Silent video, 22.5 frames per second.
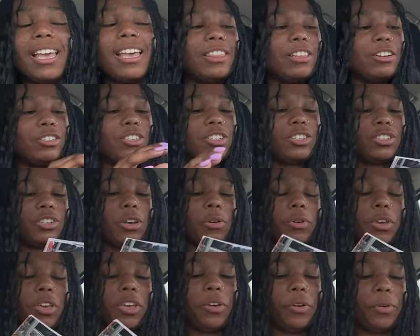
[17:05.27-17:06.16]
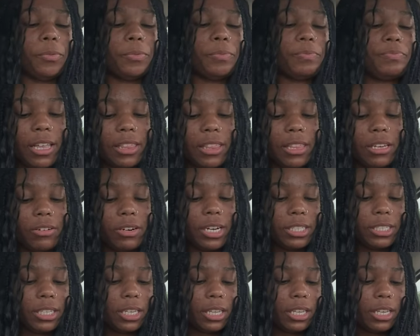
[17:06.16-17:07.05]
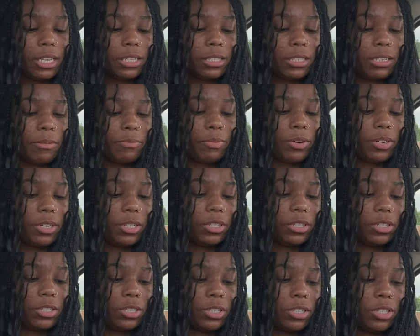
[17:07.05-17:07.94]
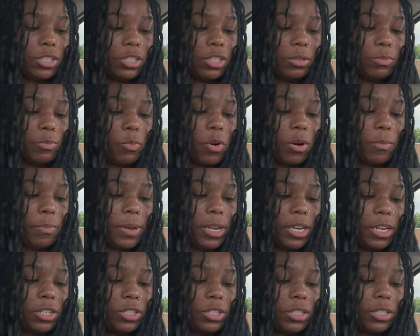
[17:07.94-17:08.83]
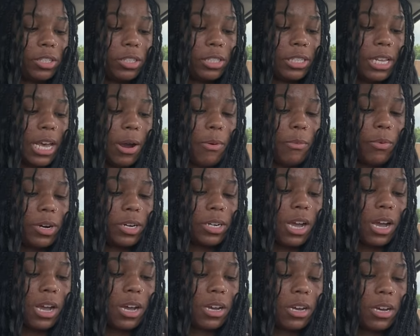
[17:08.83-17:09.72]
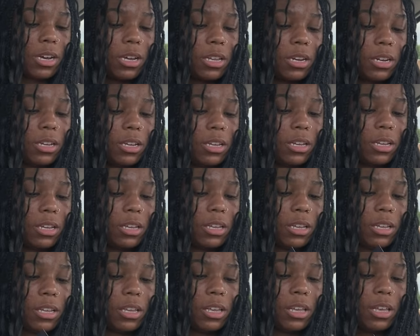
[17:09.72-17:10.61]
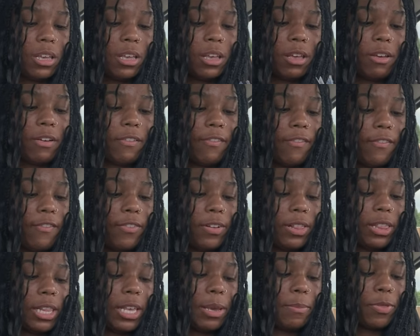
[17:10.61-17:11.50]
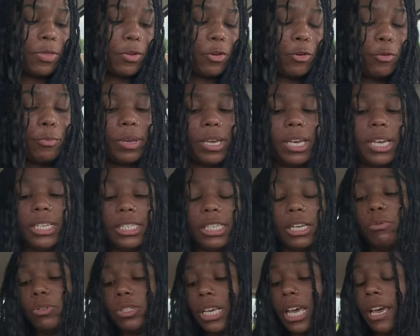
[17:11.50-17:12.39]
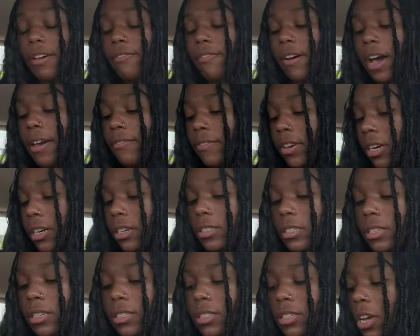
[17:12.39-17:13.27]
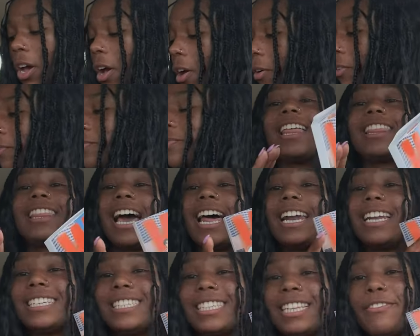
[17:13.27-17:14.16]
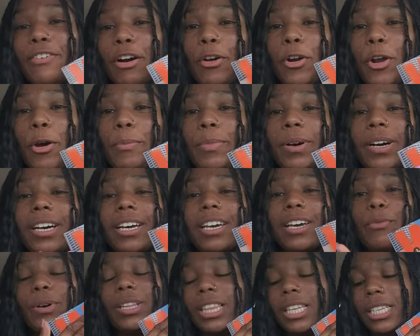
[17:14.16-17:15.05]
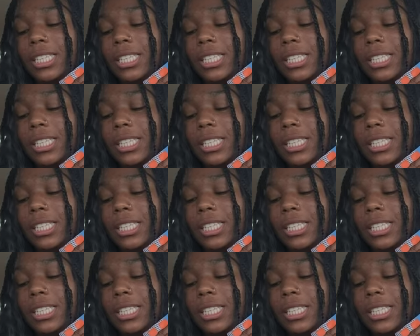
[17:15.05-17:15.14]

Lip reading: they're just so cute. The rest of this, I'm pretty sure, is just more pictures that we're not gonna flip through because it will take 5 years. So that is the photo book with the